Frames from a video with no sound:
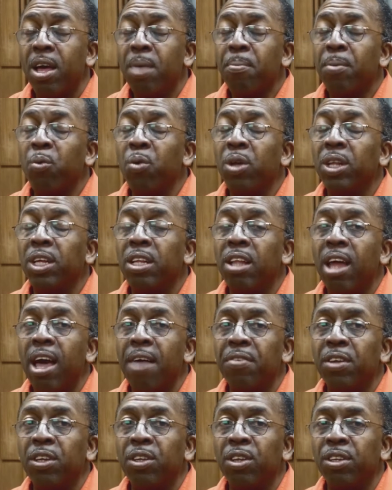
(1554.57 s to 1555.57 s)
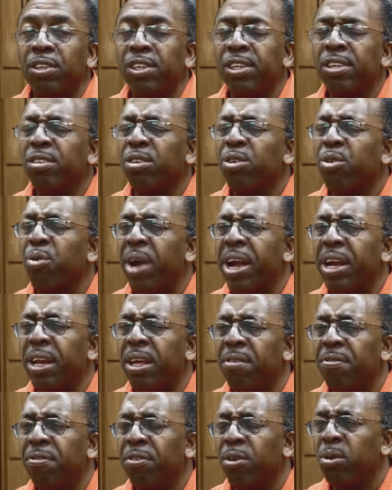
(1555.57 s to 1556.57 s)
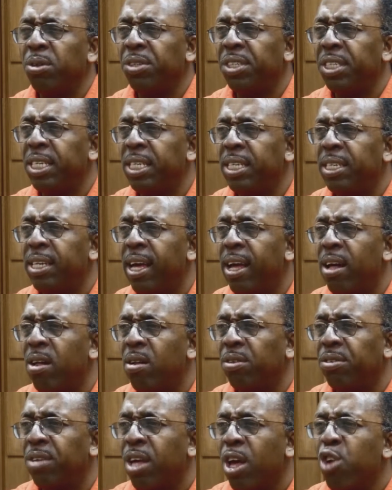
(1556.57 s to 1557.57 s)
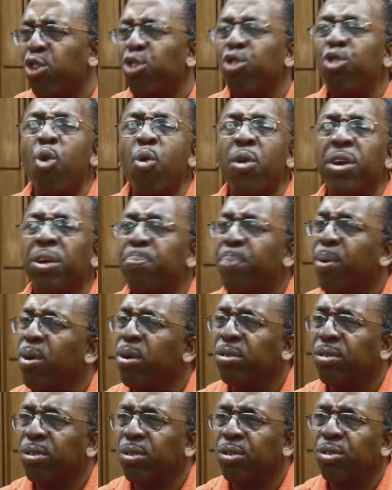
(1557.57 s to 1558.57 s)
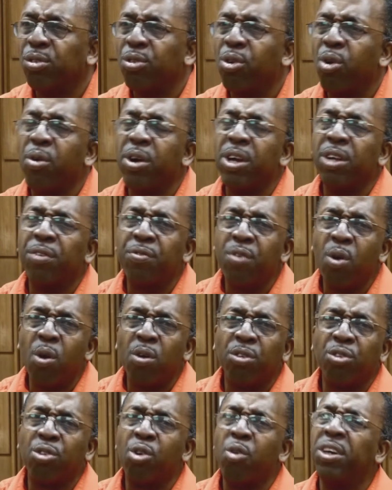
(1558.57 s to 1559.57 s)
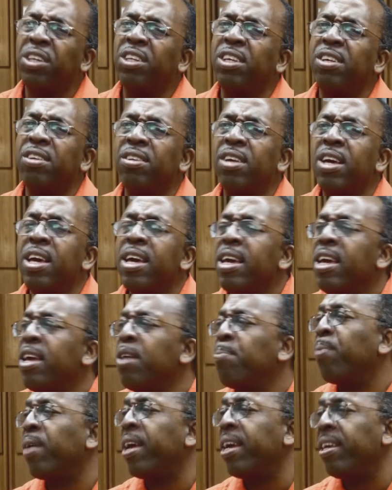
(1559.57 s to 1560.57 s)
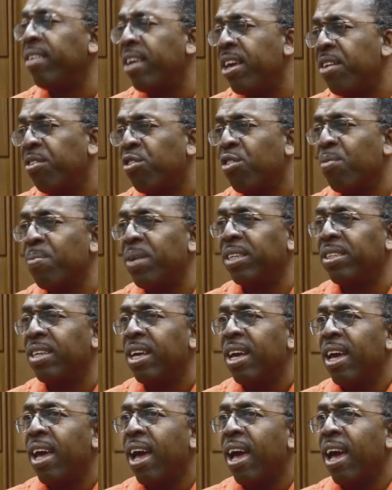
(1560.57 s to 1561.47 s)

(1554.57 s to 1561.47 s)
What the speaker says: But Willie Claflin is just a great influence. He tells personal stories, folk stories. He plays instruments.